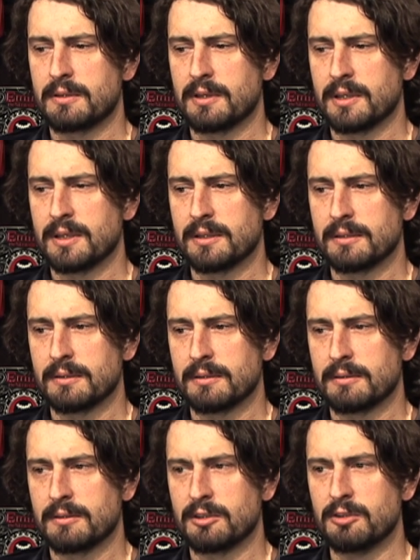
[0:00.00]

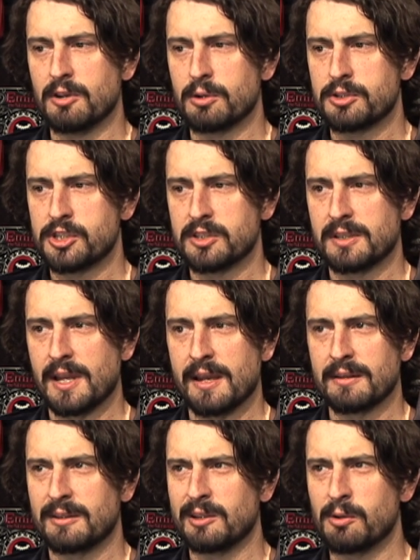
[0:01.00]
the notion
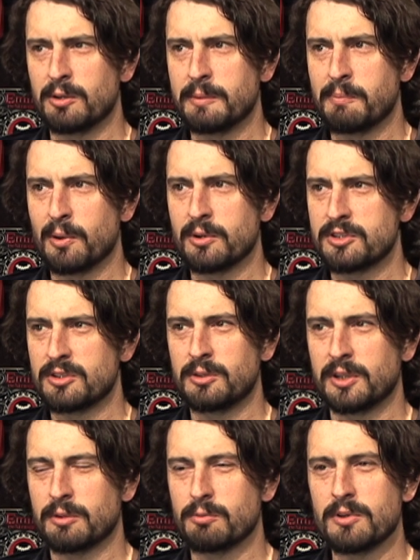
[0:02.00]
that the only person who
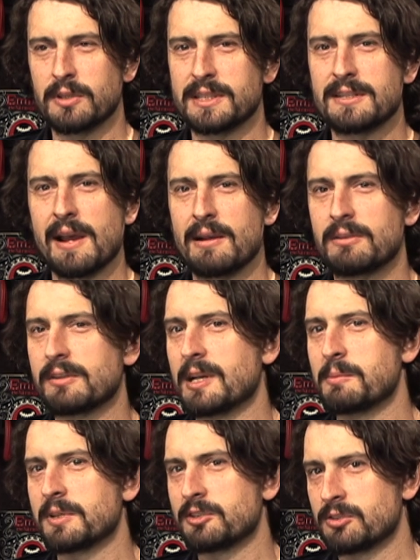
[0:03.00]
can really tell the
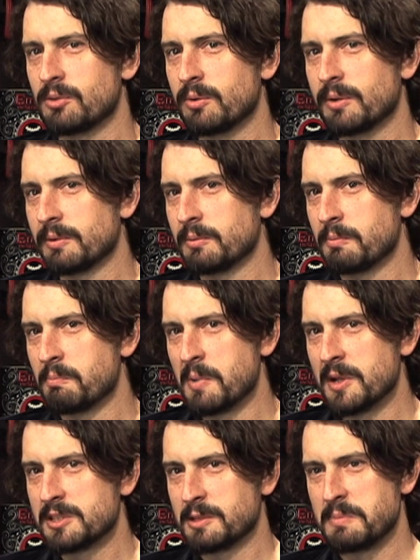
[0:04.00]
Emily story
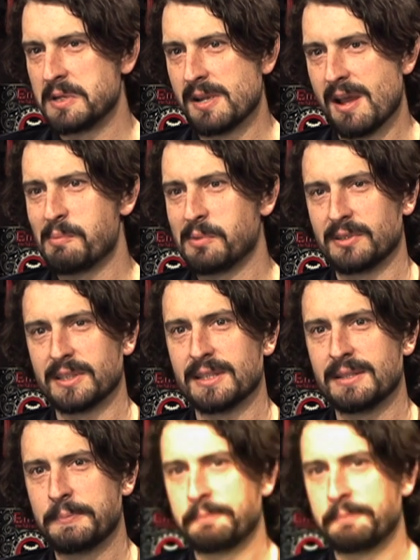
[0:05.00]
must be Emily.